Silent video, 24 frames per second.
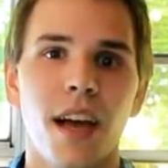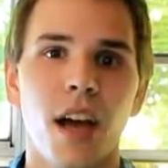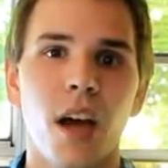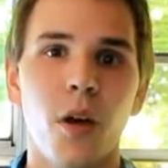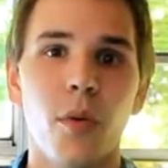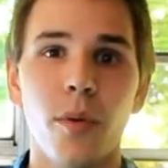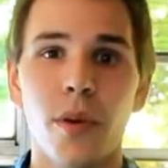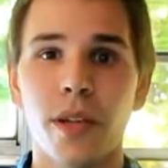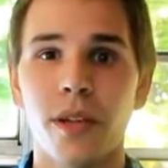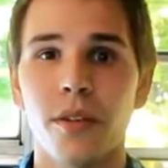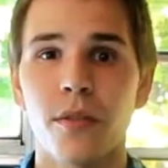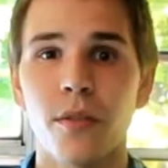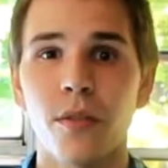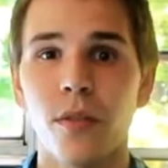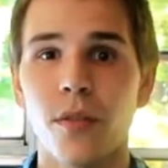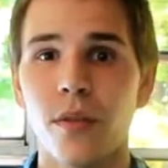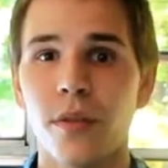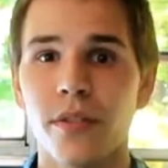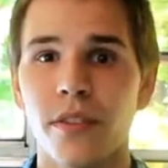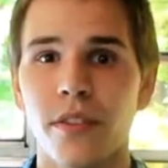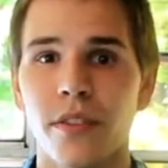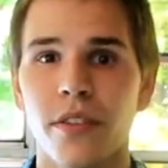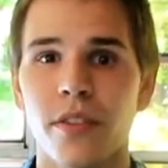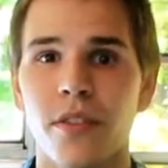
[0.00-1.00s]
A quick
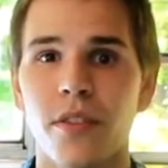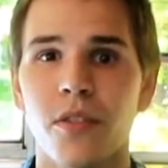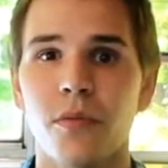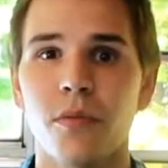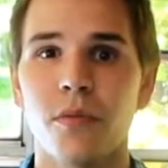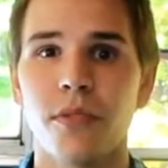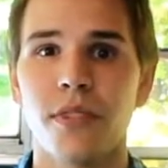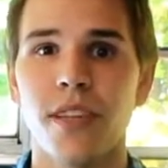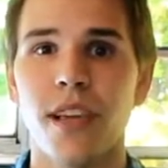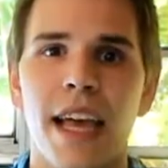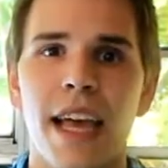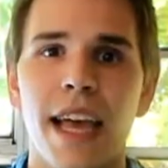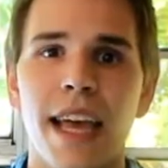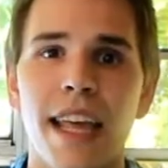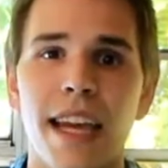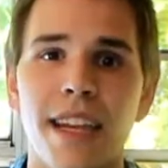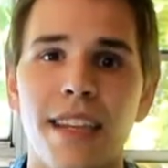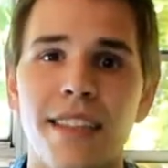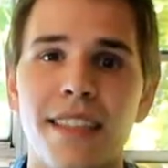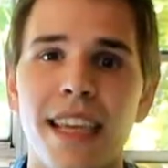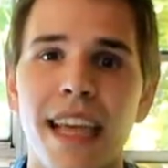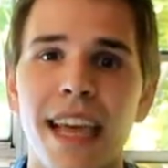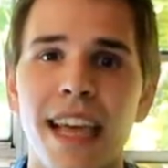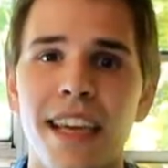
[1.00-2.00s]
Google search will tell you an
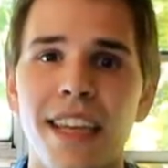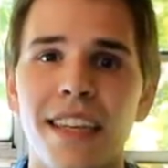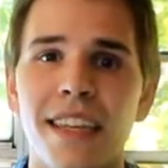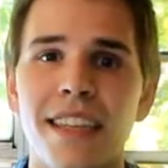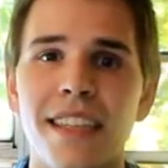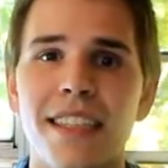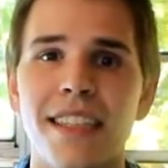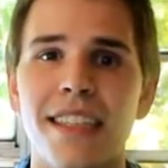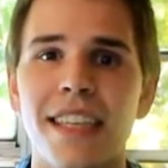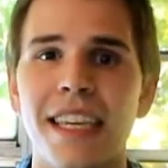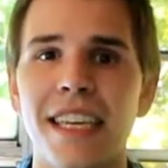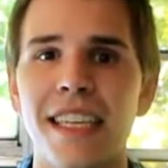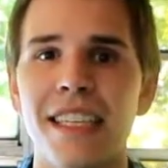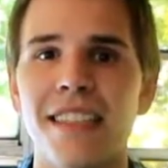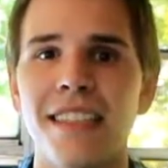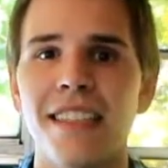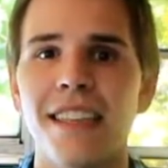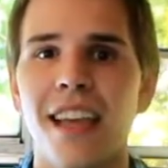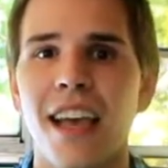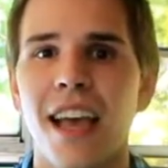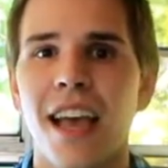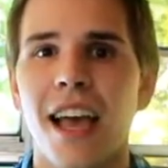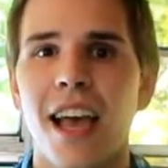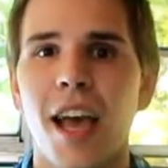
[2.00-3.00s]
antagonist
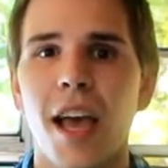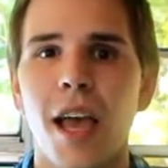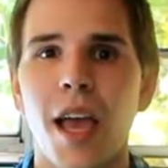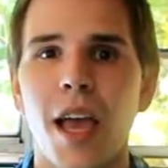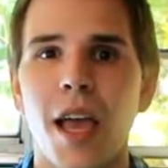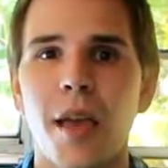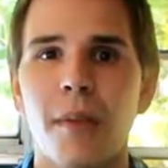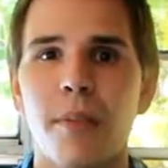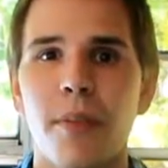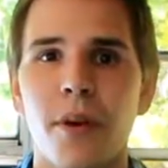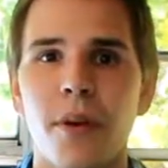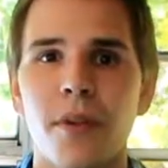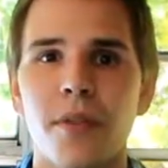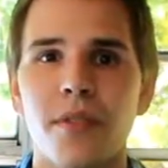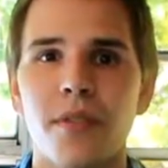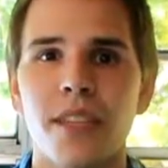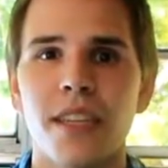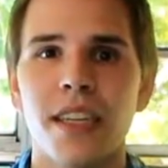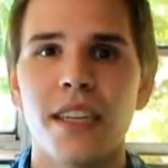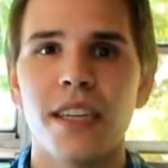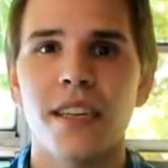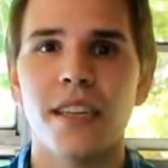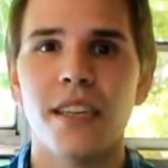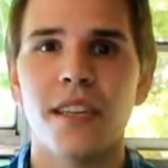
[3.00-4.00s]
is a
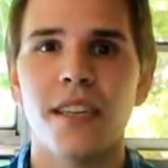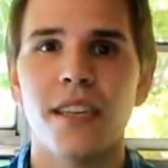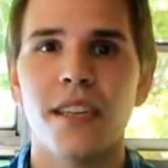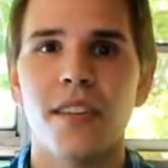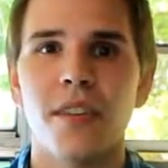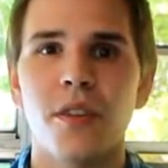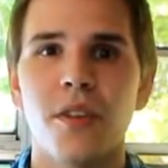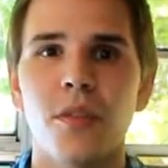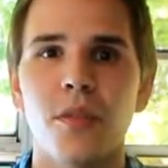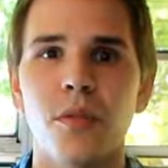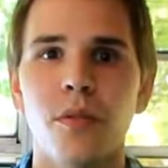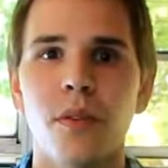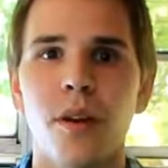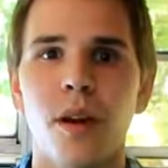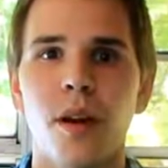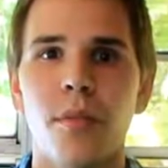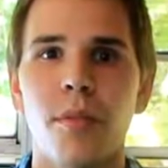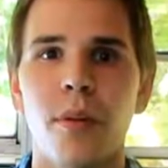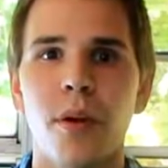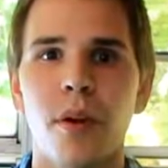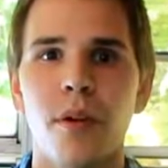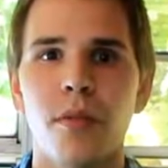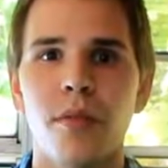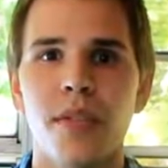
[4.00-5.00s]
person who
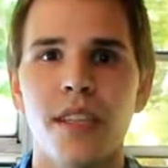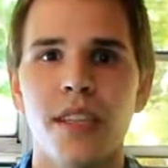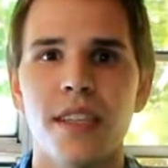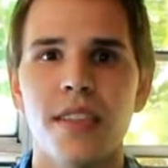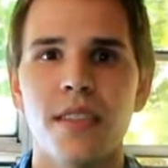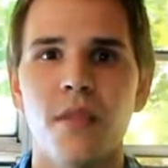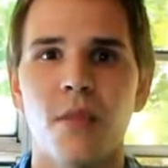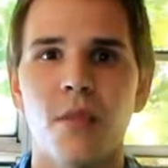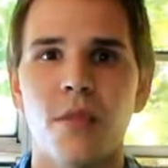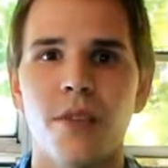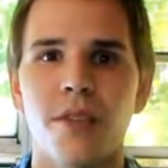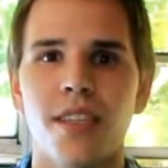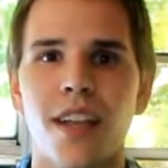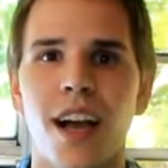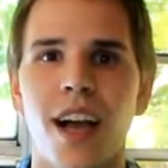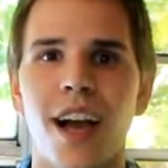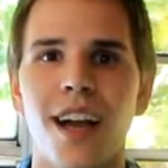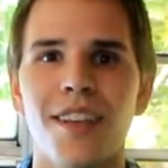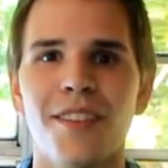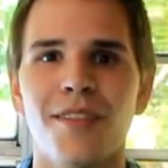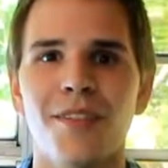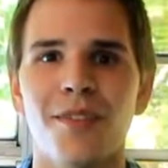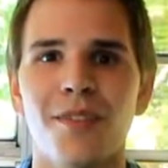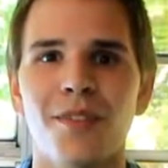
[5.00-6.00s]
opposes or is
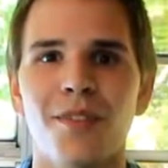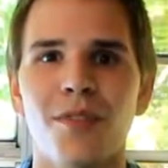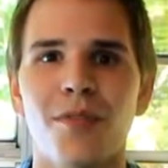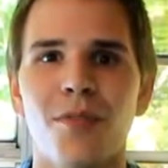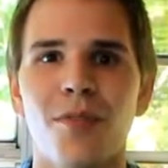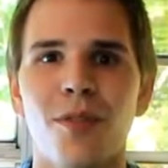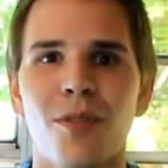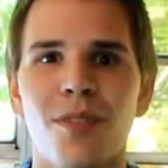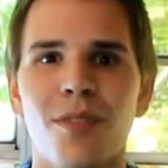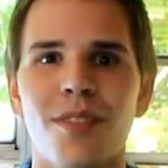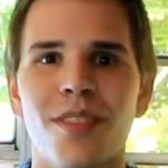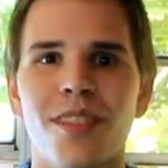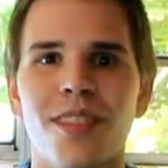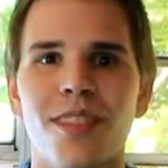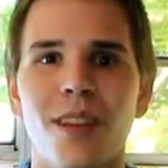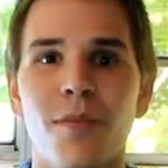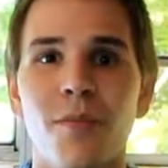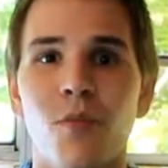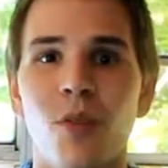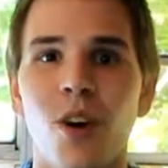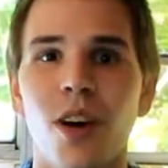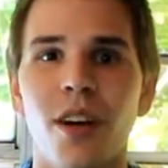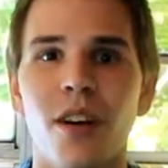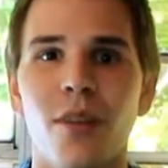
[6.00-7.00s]
hostile towards
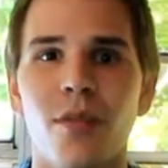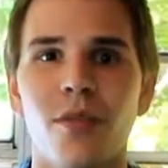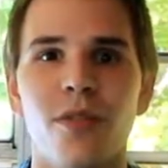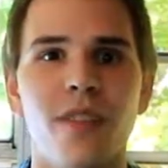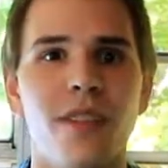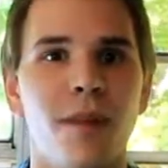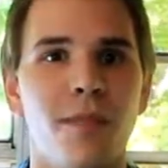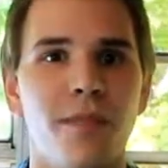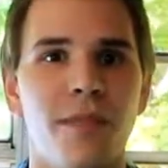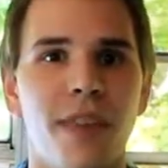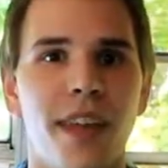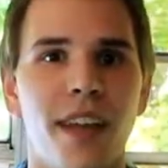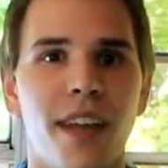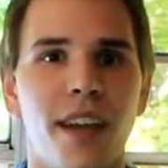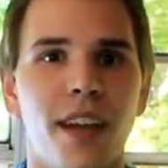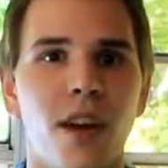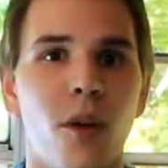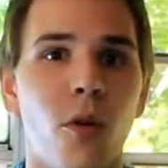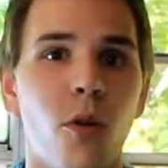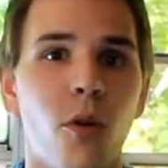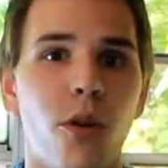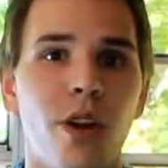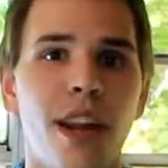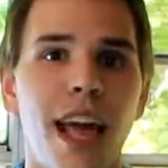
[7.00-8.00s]
someone or something,
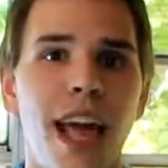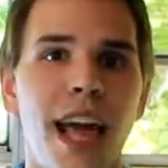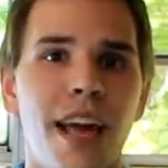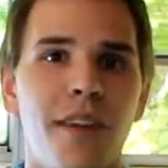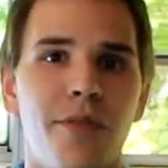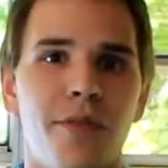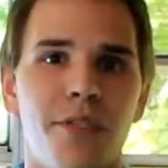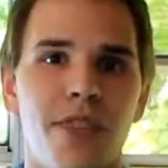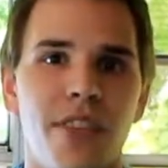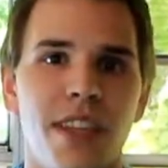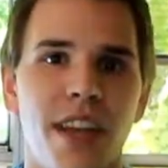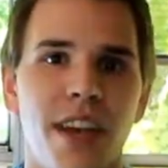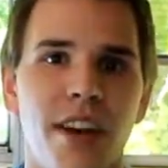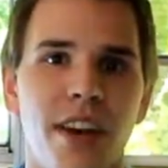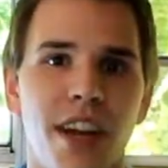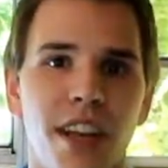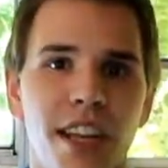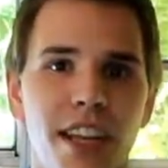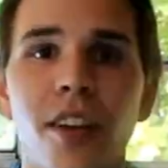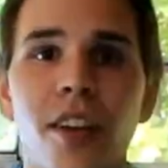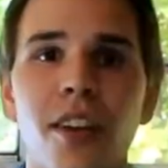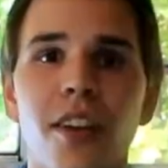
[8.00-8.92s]
or an adversary.